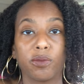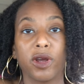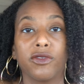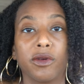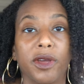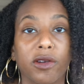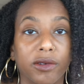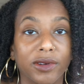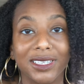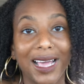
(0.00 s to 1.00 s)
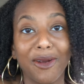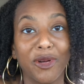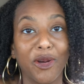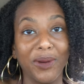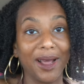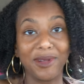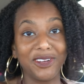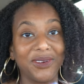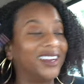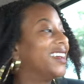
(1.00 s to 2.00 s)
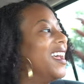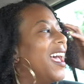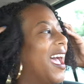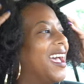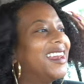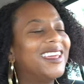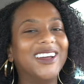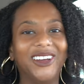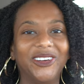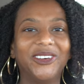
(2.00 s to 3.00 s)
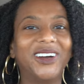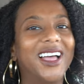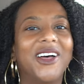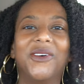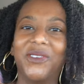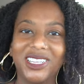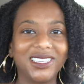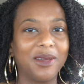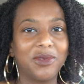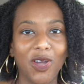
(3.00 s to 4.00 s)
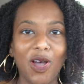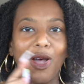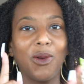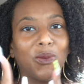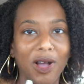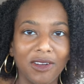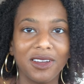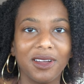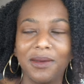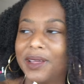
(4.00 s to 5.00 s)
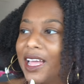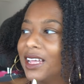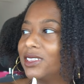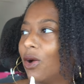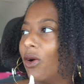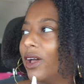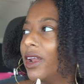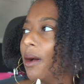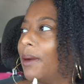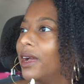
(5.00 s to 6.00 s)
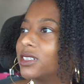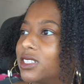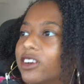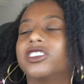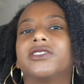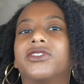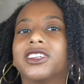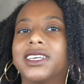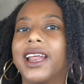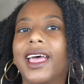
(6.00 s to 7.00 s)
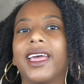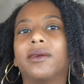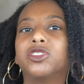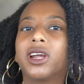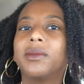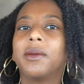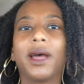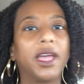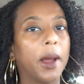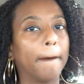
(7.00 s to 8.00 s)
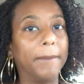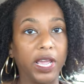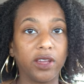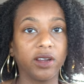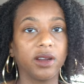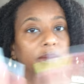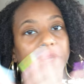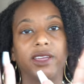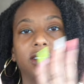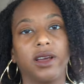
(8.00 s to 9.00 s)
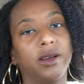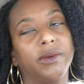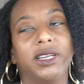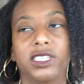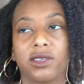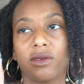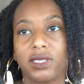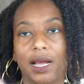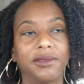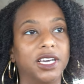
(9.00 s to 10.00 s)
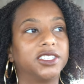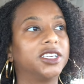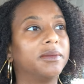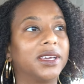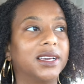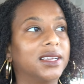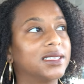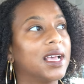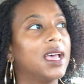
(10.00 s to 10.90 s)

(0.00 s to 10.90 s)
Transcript: Pray for a miracle because I don't know when I'm going to do it. Anywho, what's up, y'all? Welcome on my excursion for today. I'm trying to make my hair bigger, but you know, we just gonna stop touching it because